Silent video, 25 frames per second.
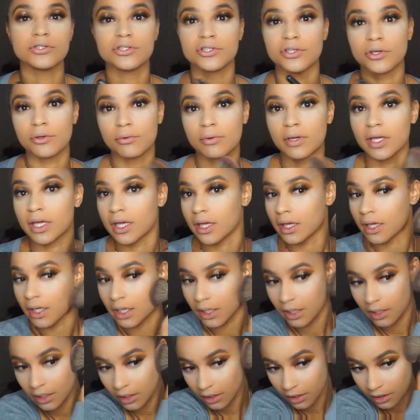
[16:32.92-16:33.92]

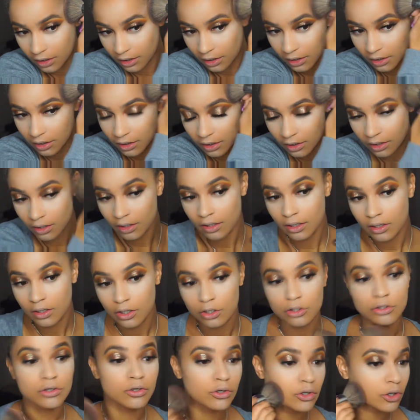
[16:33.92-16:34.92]
doing
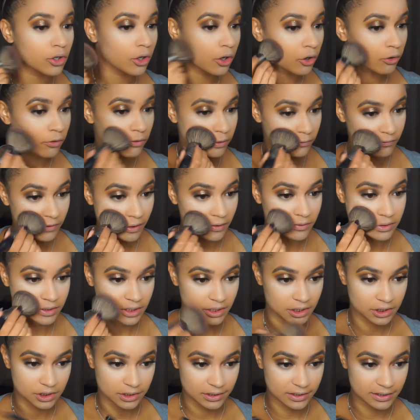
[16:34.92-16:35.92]
no
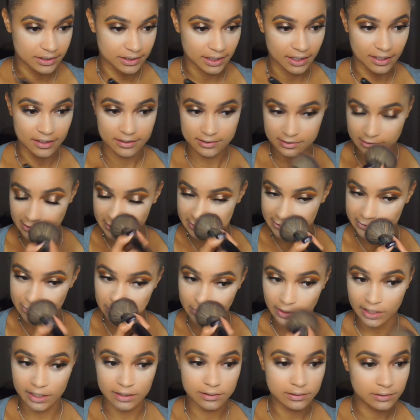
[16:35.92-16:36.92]
foundation days as
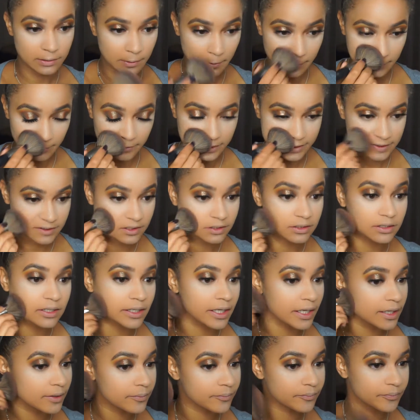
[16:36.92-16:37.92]
well
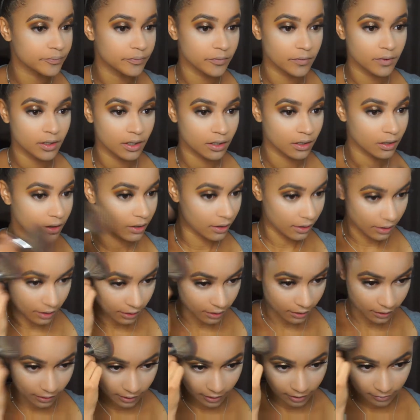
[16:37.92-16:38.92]
recently,
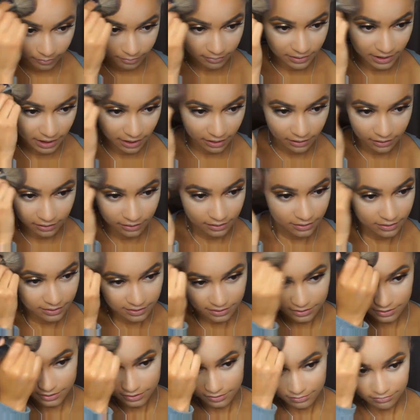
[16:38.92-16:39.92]

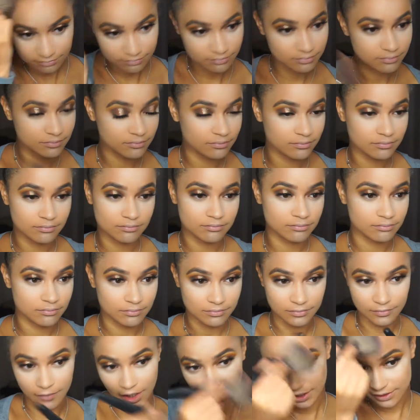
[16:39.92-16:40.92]
because
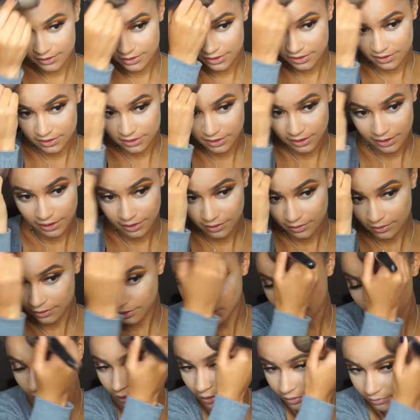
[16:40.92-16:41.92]
I just think
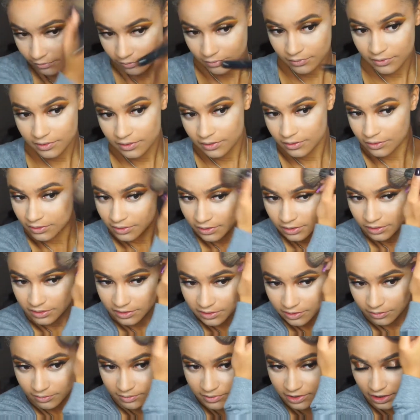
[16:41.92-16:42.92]
that
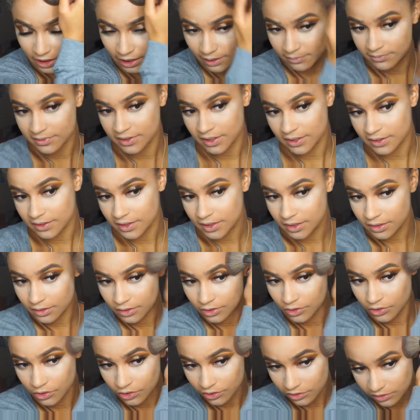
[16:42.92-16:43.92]
sometimes it's
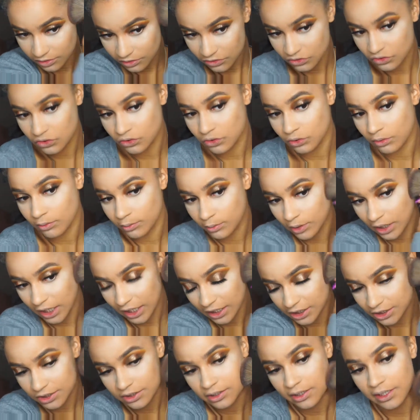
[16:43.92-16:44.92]
good to
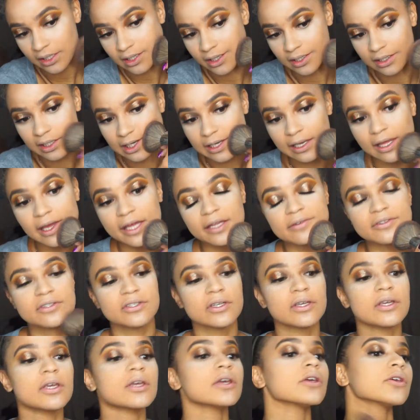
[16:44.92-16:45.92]
actually let
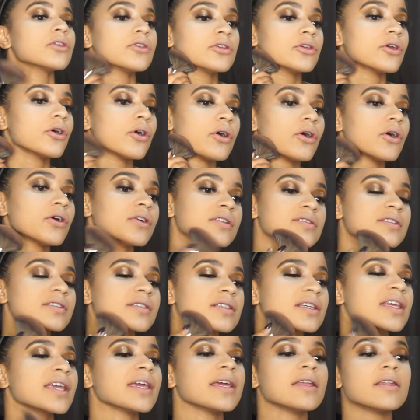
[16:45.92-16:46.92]
your
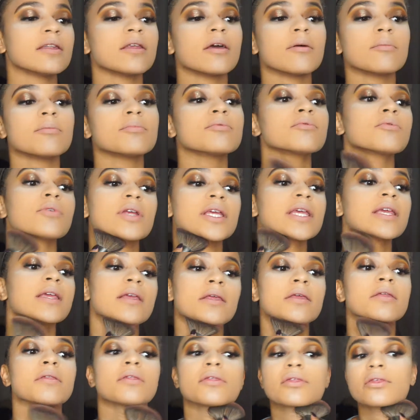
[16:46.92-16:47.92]
skin
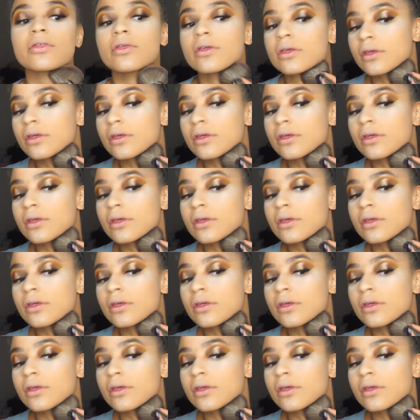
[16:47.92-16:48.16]
breathe,